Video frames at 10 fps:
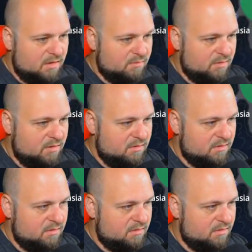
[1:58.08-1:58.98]
I'm
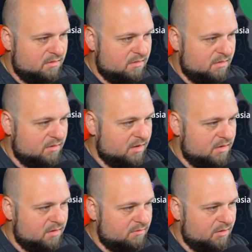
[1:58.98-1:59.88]
curious.
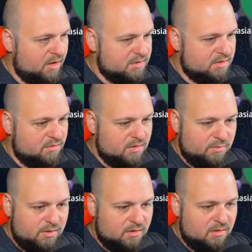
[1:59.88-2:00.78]
Okay, now we're actually going
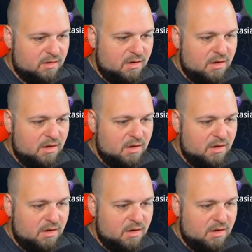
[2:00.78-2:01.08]
up here.